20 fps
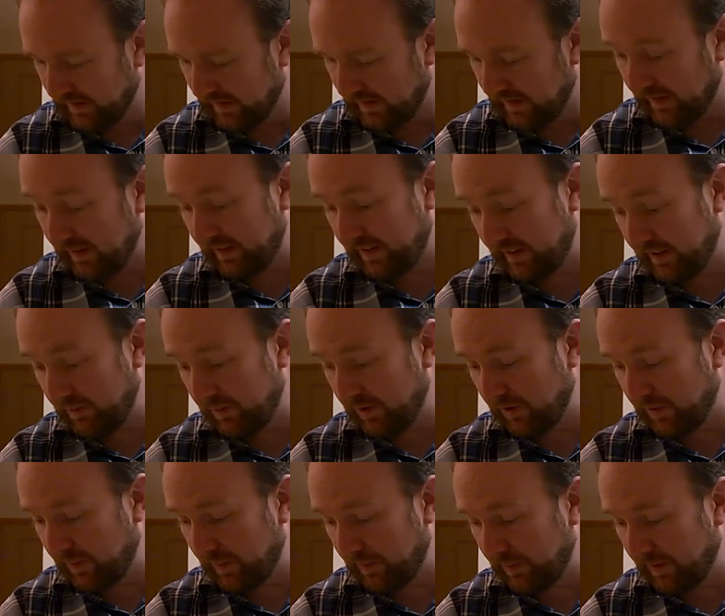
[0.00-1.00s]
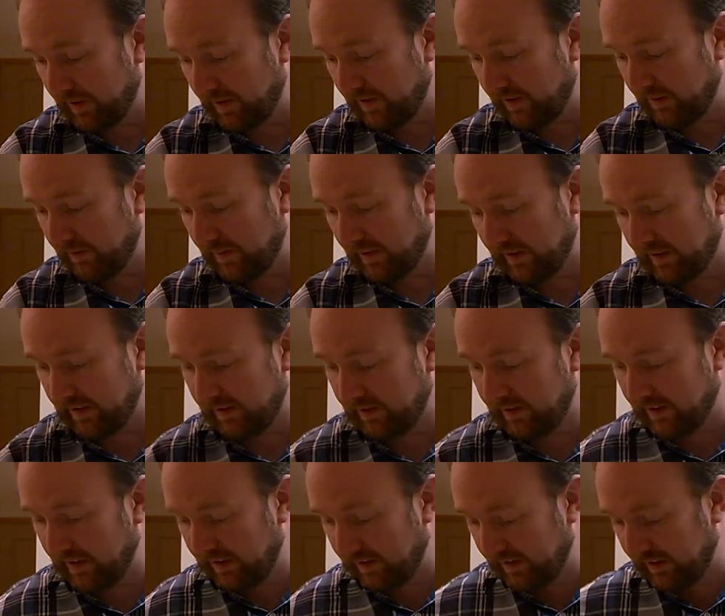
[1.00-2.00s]
It does say most people consume less than
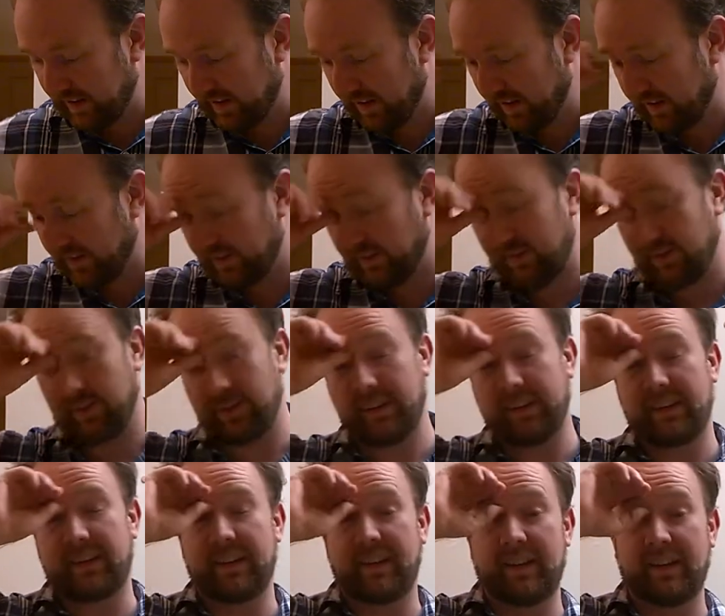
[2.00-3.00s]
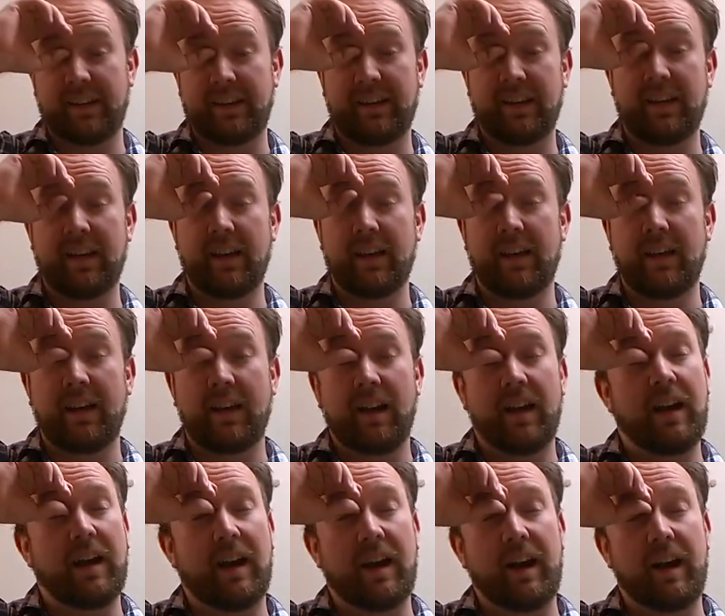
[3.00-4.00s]
2,000 calories of Soylent daily.
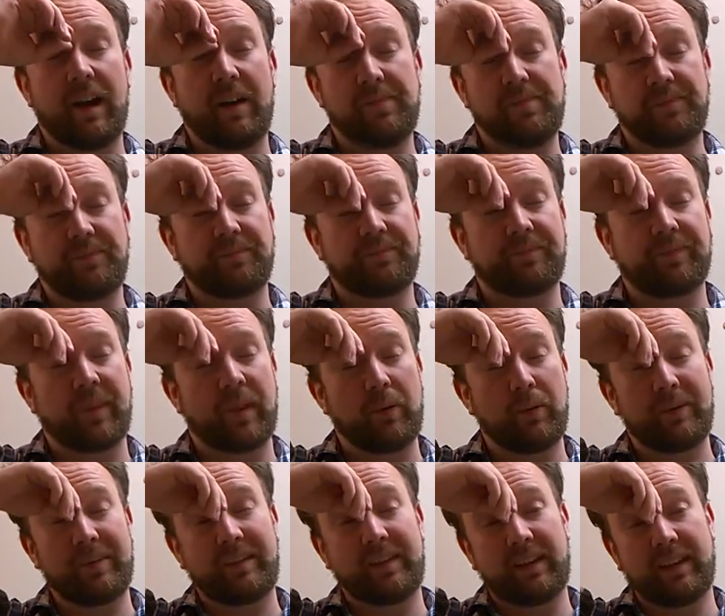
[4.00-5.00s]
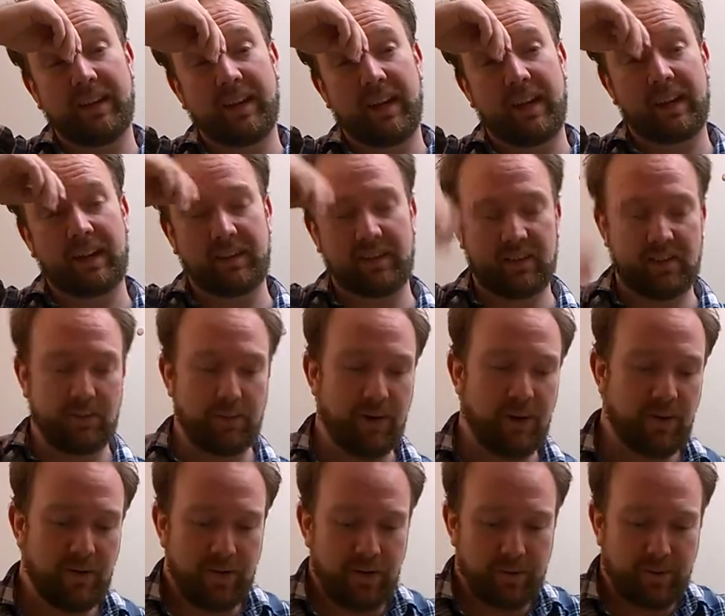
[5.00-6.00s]
We'll see. I guess
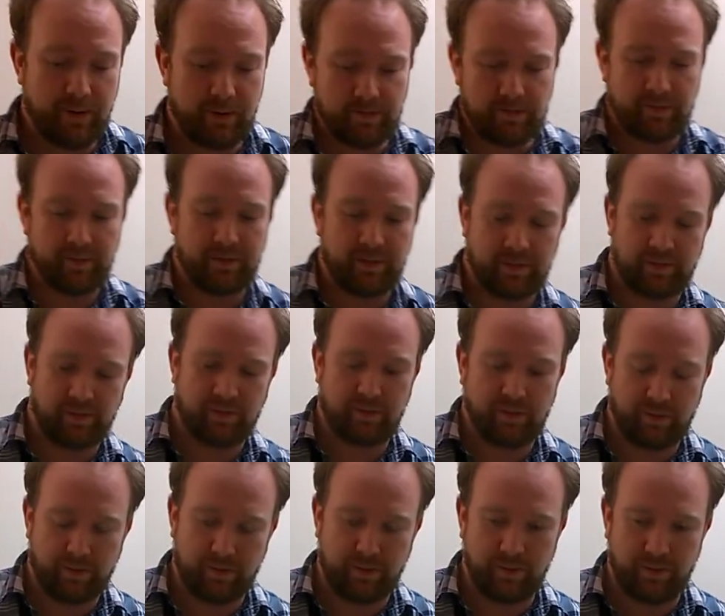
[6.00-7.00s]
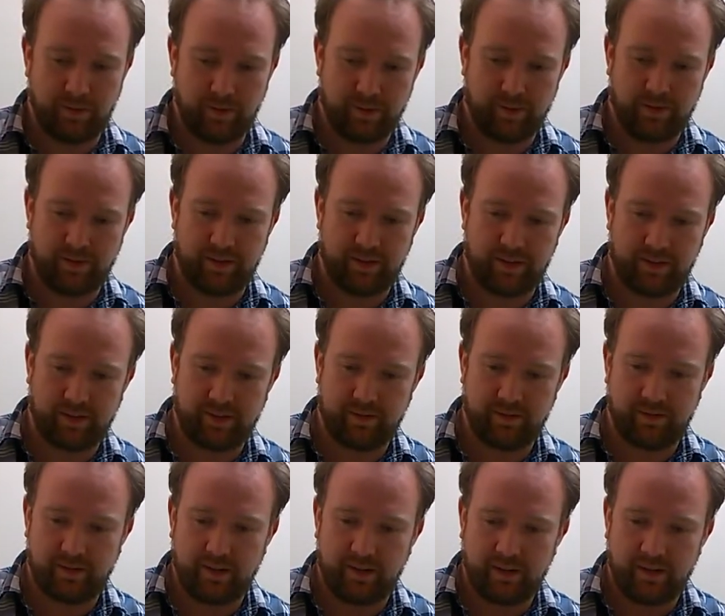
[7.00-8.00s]
tomorrow I'll probably just go through the whole thing
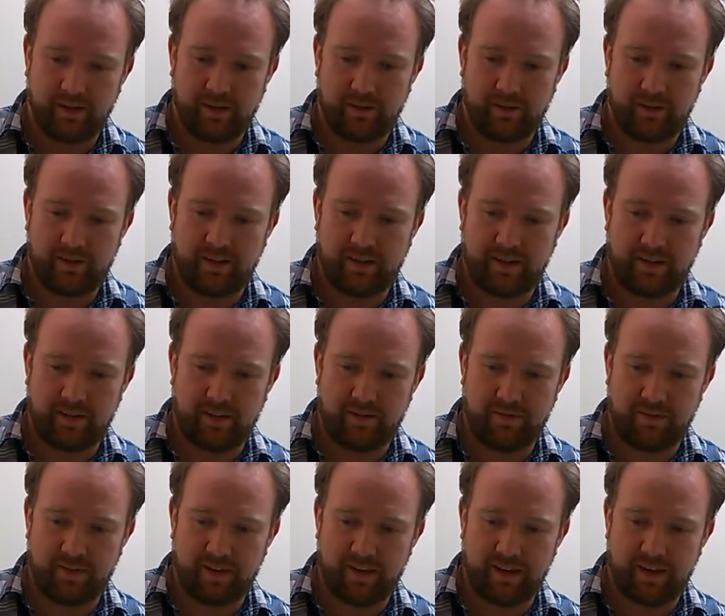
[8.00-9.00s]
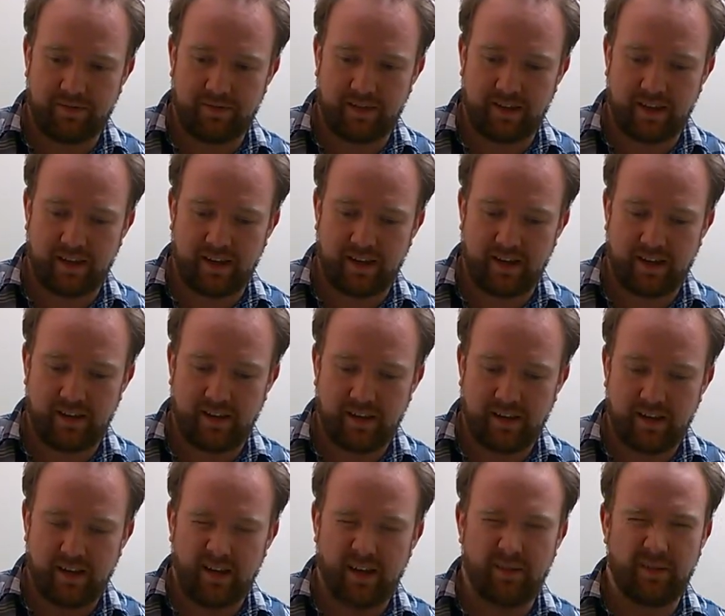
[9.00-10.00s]
and we'll see how I feel after that.
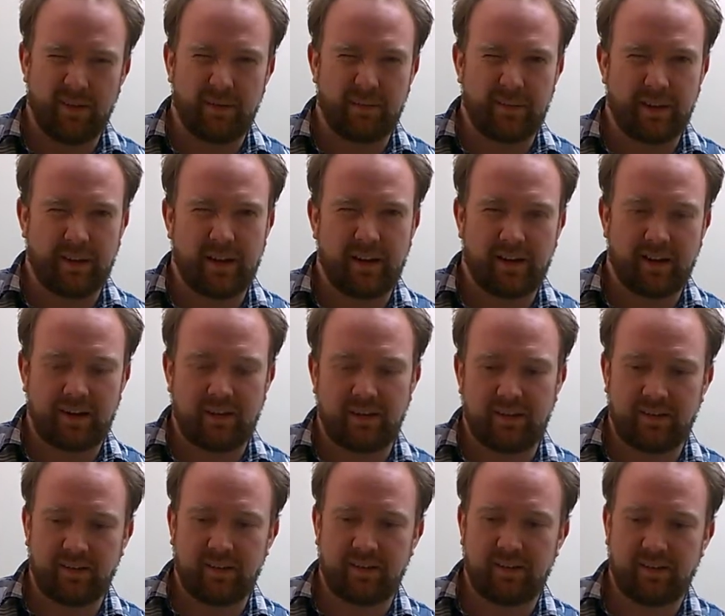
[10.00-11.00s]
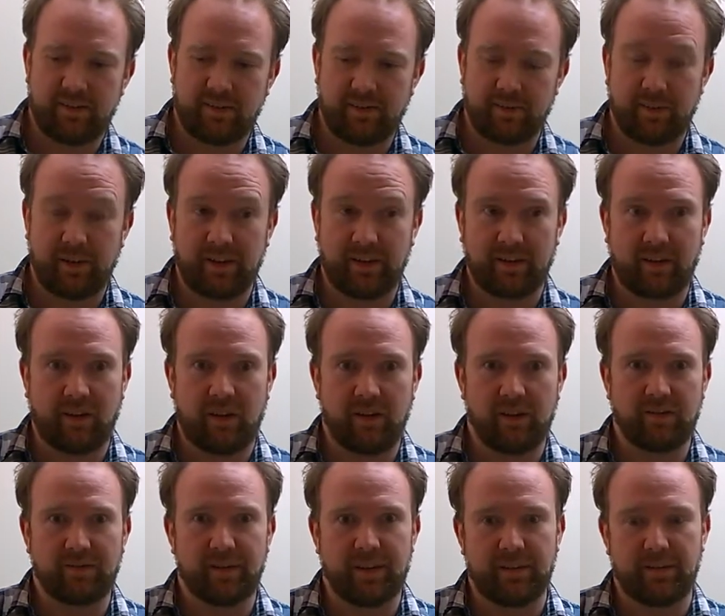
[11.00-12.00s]
I'm not planning on using this to replace
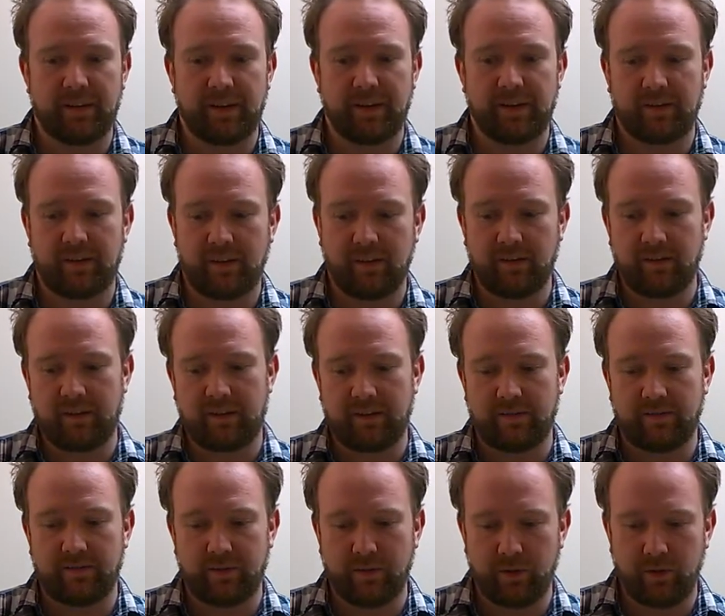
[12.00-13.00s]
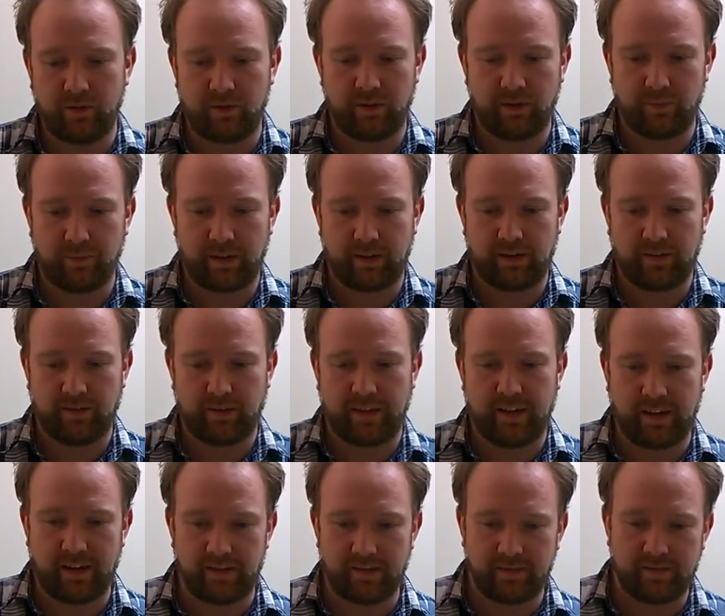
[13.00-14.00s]
all of my meals. I do like food too much for
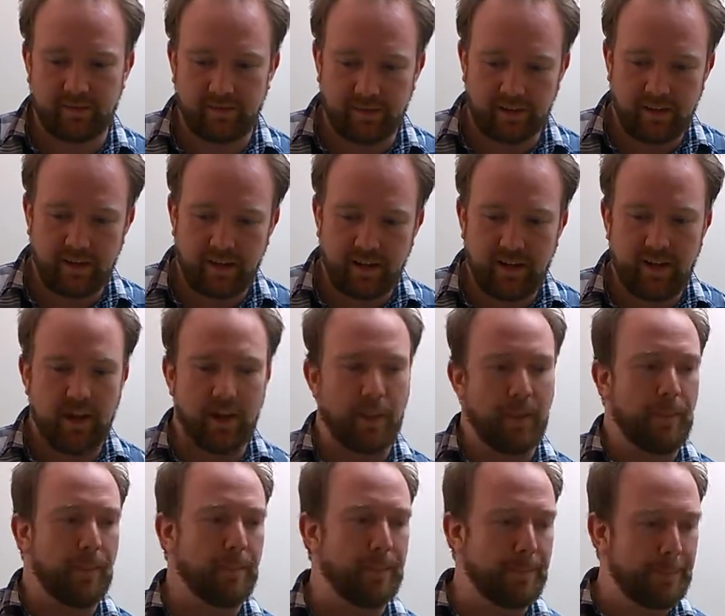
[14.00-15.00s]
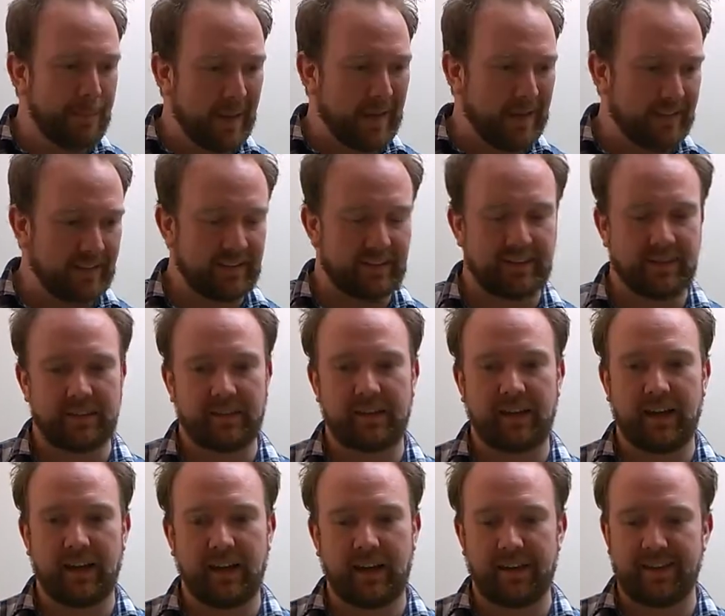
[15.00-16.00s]
that. But
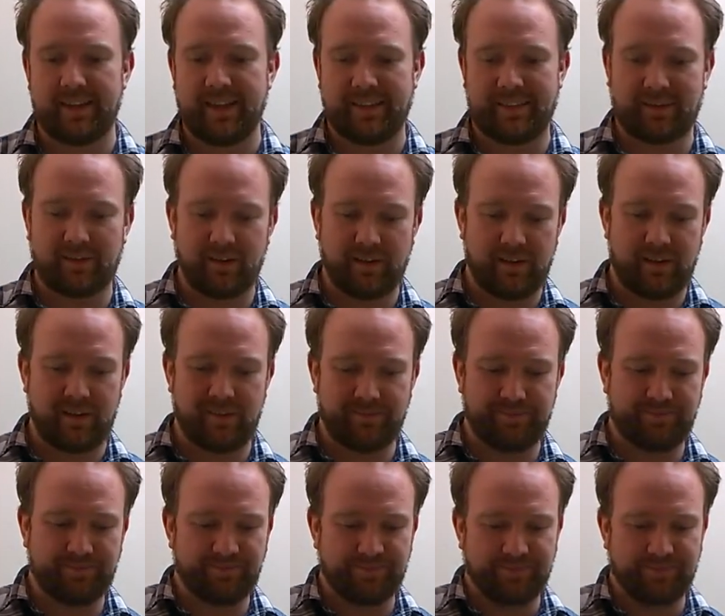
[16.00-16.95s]
that's Soylent.